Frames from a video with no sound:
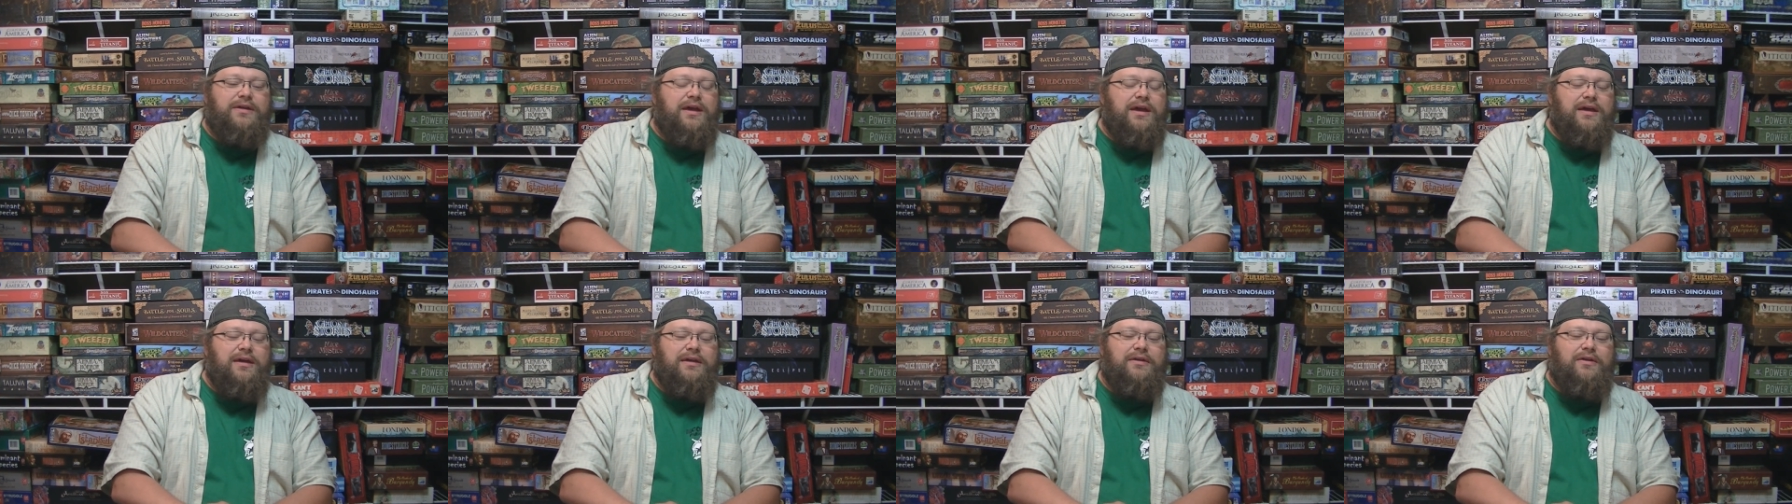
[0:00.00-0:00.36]

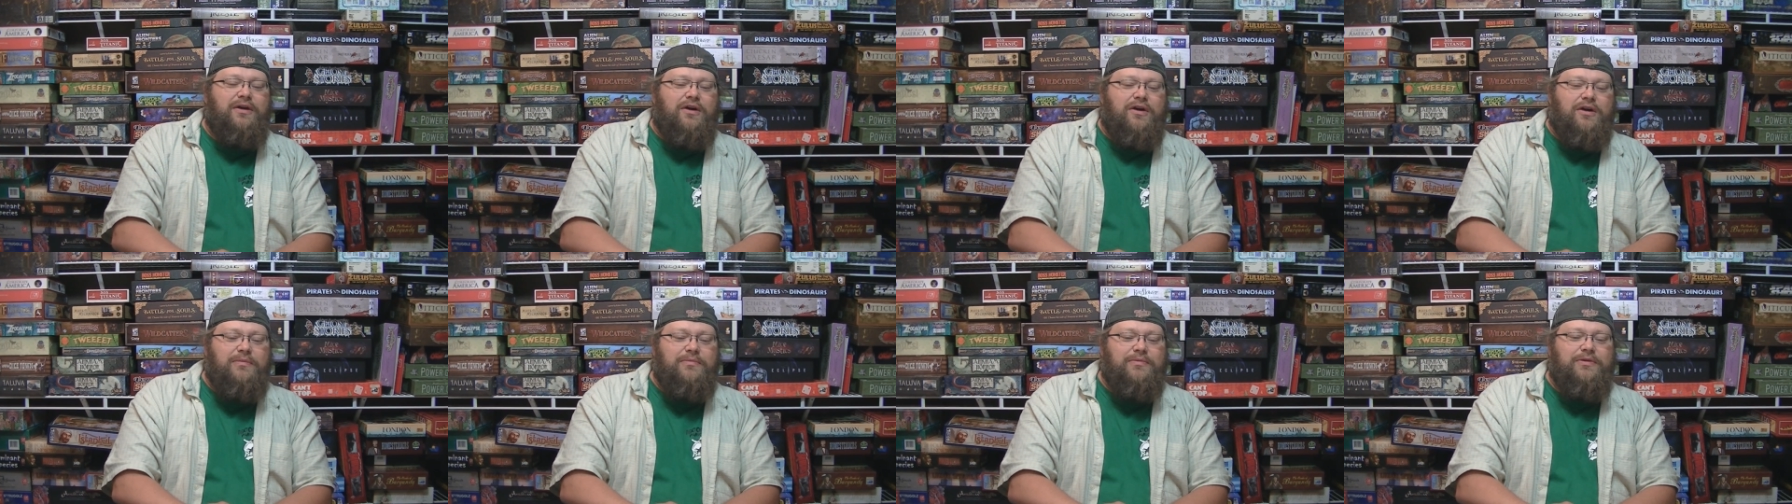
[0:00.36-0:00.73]
And
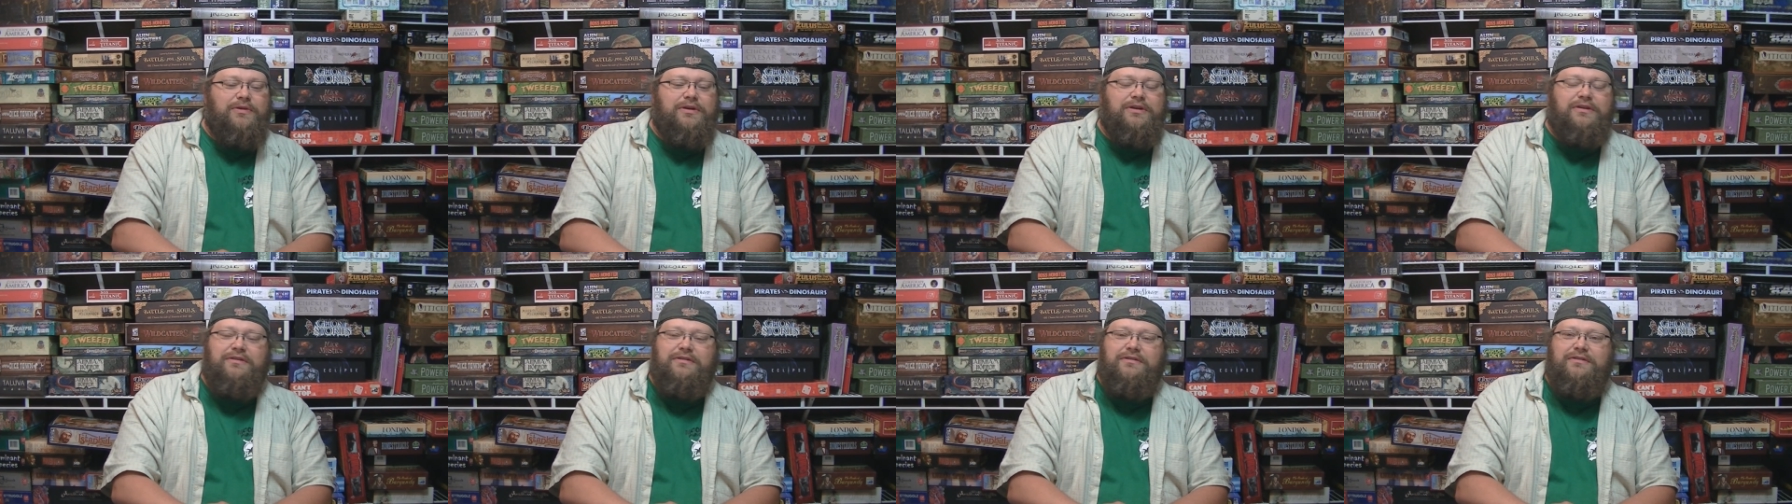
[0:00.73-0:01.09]

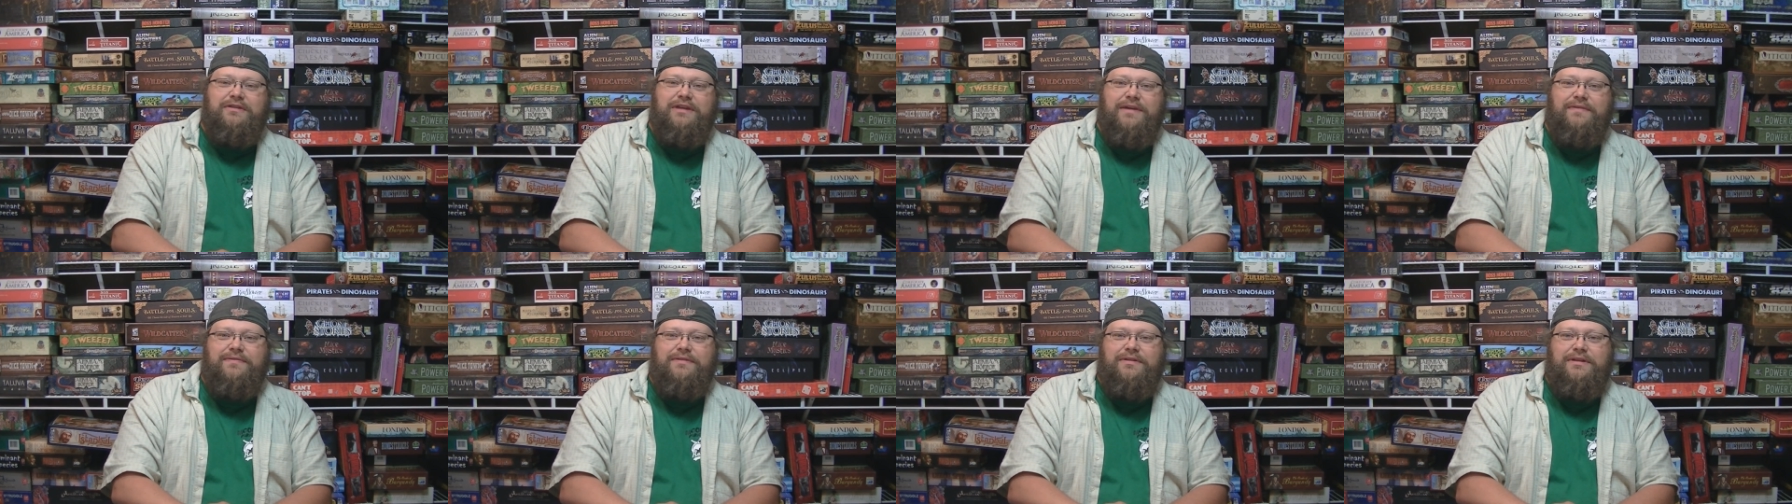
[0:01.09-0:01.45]
Harbour is
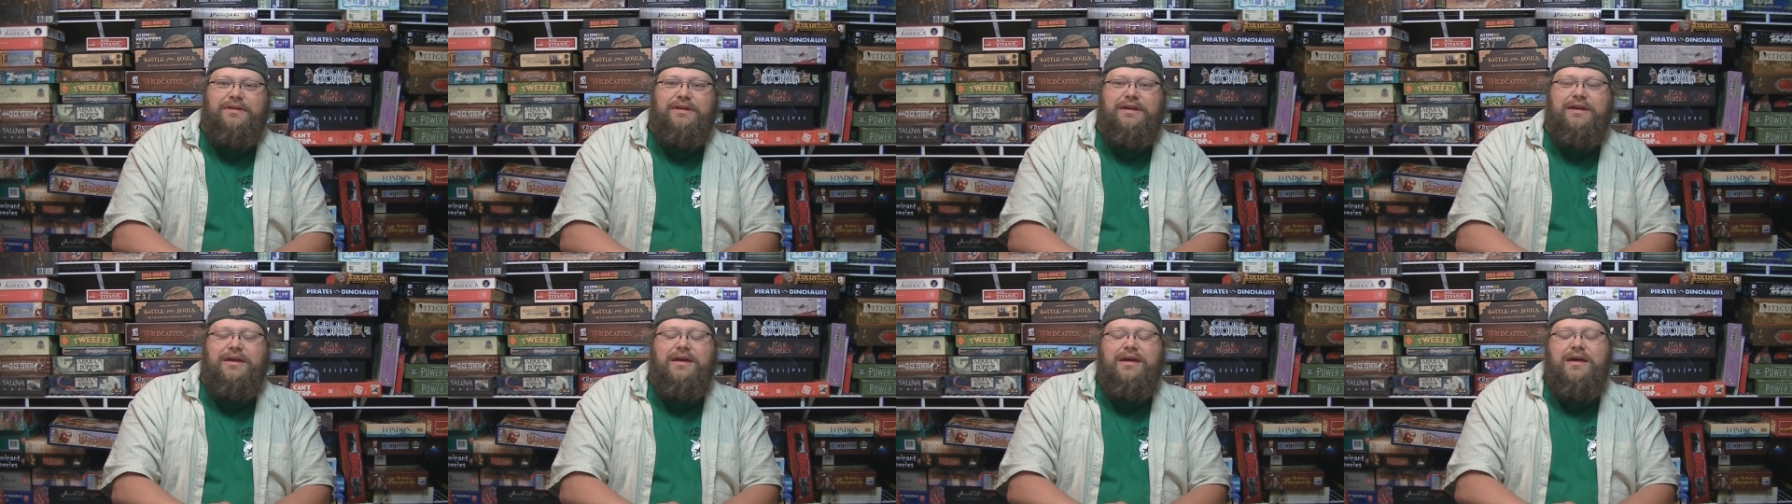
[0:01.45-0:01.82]

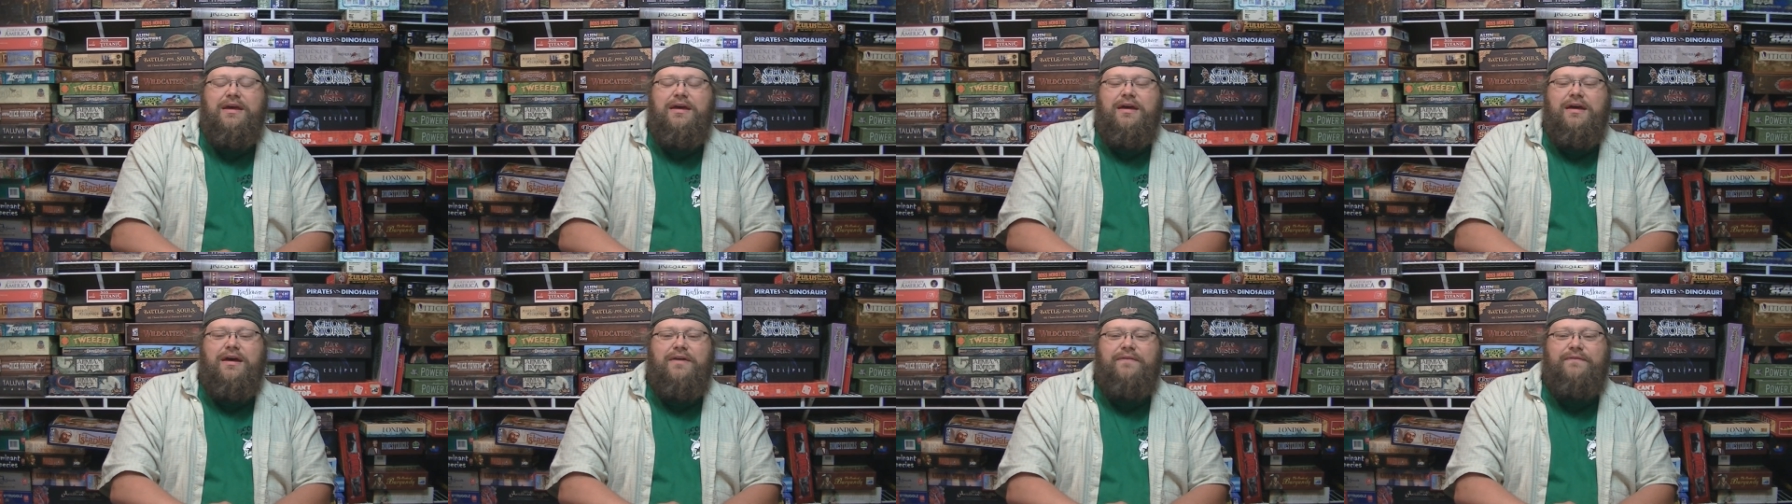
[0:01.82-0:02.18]
definitely
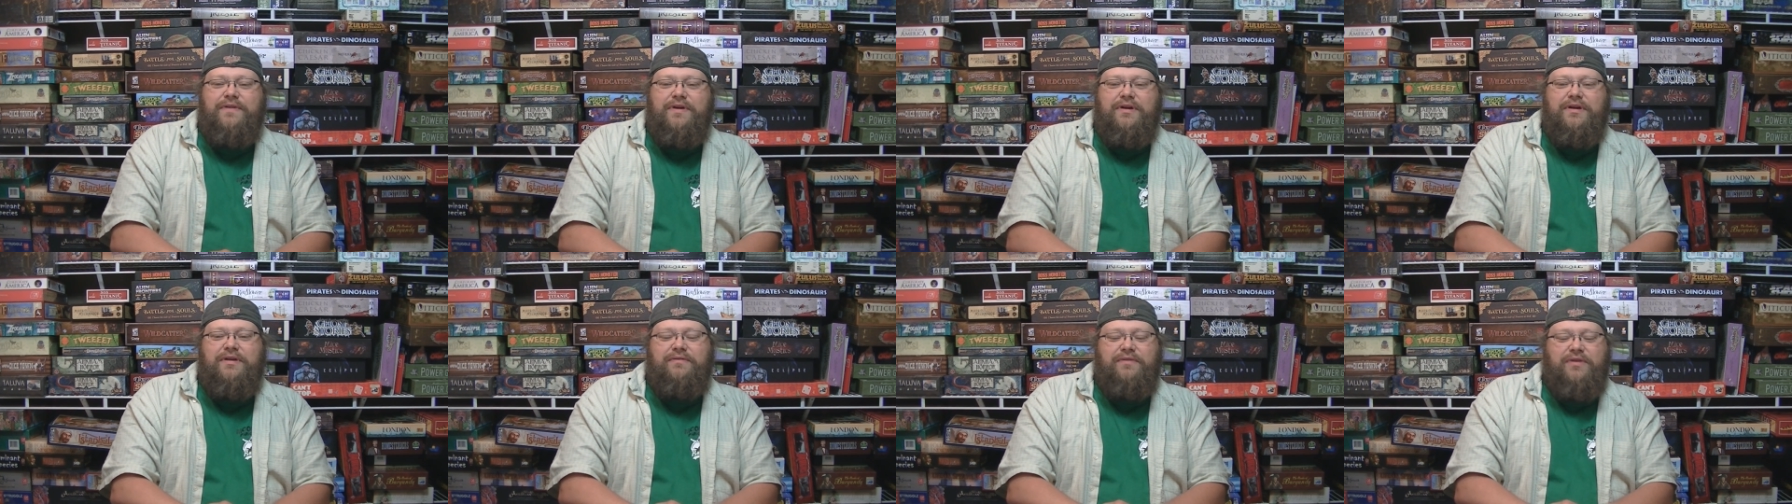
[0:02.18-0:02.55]
a
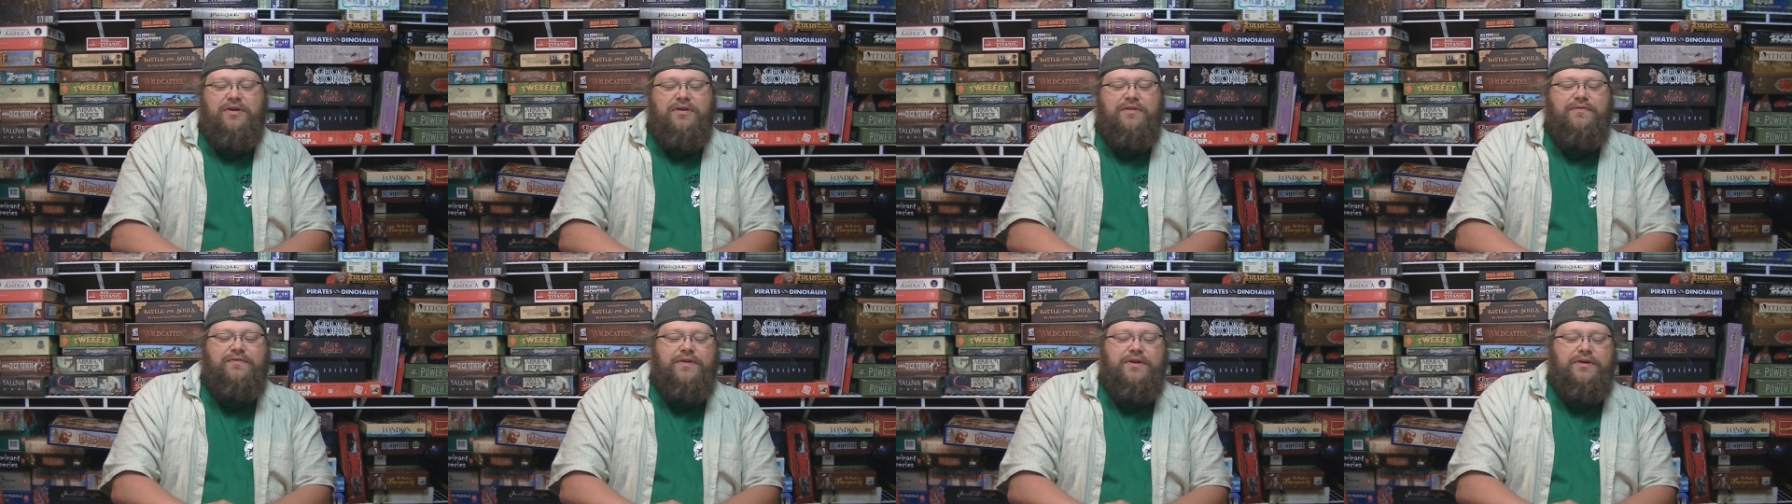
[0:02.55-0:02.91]
very
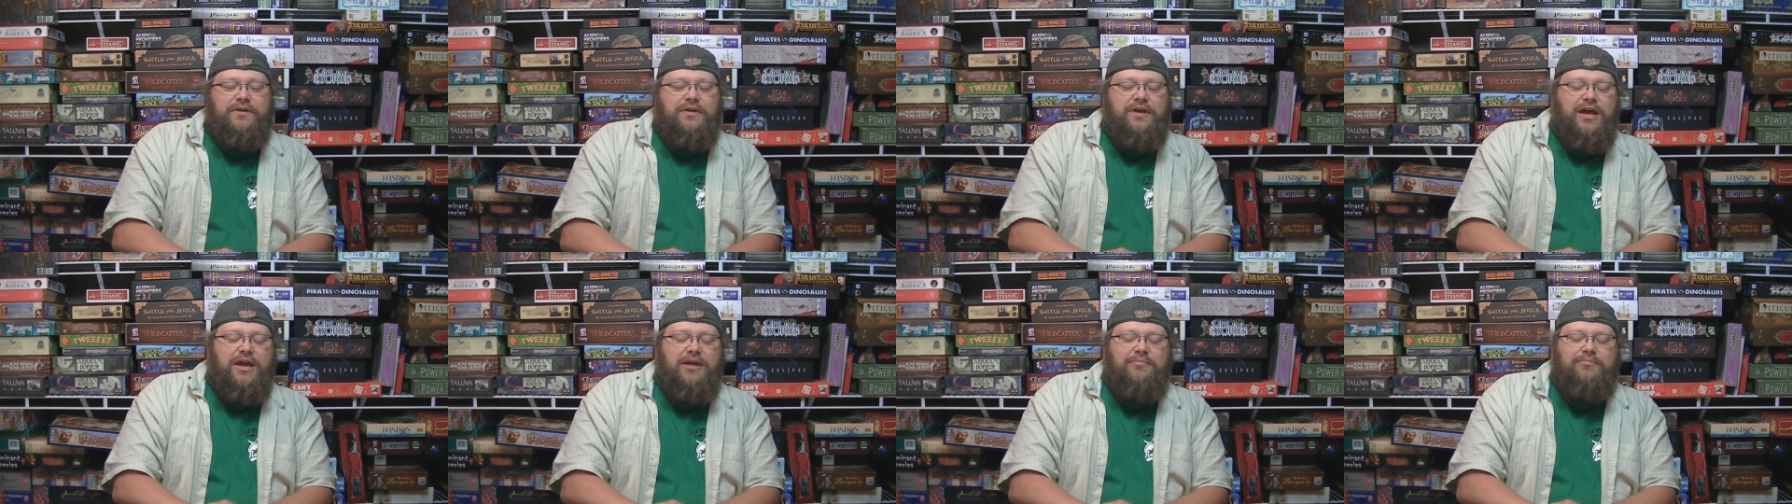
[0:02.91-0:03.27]
very
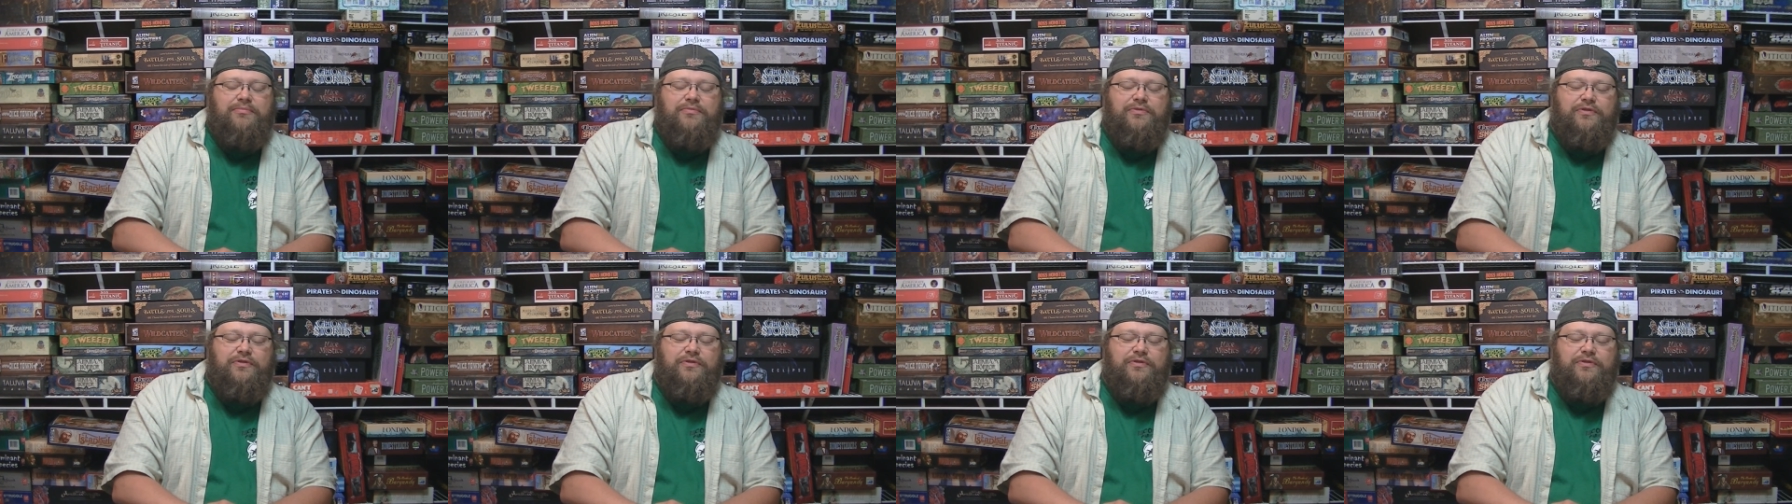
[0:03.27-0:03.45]
fun game.